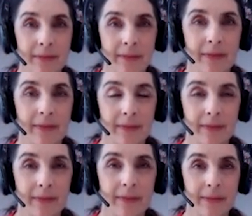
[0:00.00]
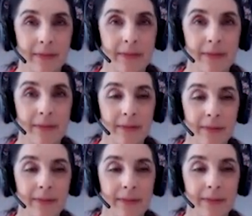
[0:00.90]

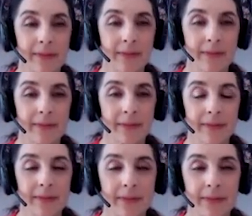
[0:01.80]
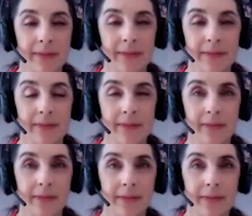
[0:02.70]

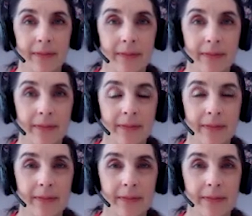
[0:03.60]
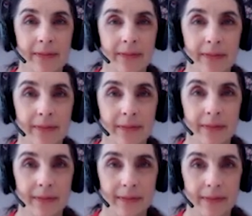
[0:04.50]

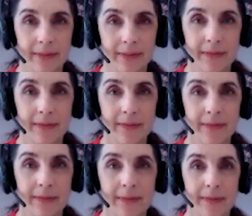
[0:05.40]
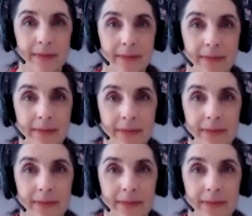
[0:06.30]
[no speech]